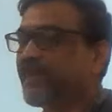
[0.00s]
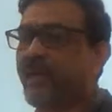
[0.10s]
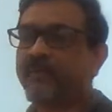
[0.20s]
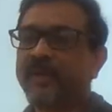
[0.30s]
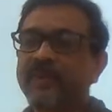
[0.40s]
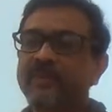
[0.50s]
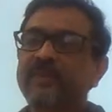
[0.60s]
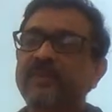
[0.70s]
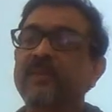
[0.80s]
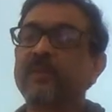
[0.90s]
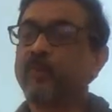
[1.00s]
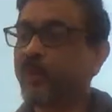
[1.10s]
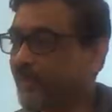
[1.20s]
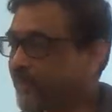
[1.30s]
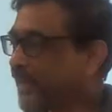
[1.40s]
termed as
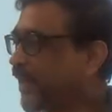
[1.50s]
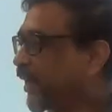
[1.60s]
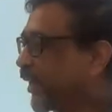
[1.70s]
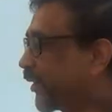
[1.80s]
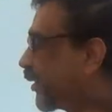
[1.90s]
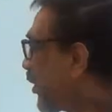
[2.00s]
influenza and